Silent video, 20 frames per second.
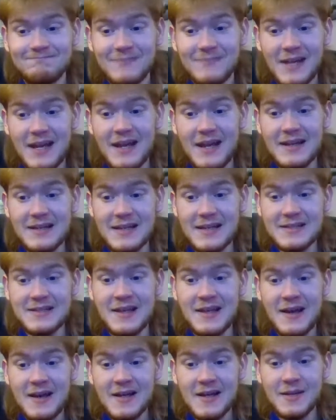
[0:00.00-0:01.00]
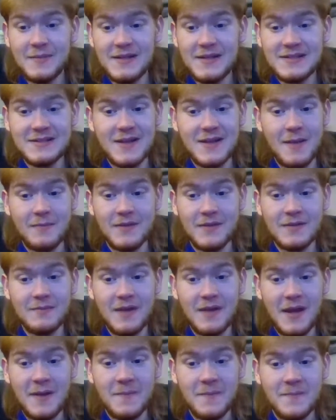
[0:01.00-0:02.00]
It's going to be something,
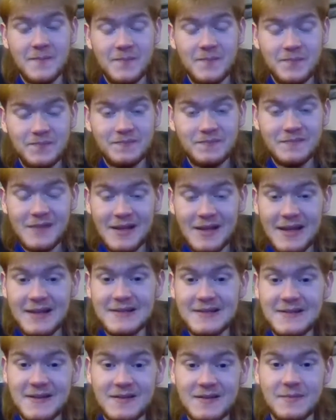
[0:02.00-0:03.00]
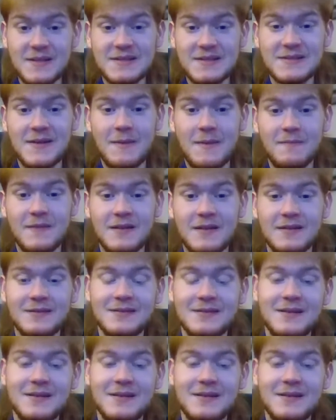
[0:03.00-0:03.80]
man. It's going to be something.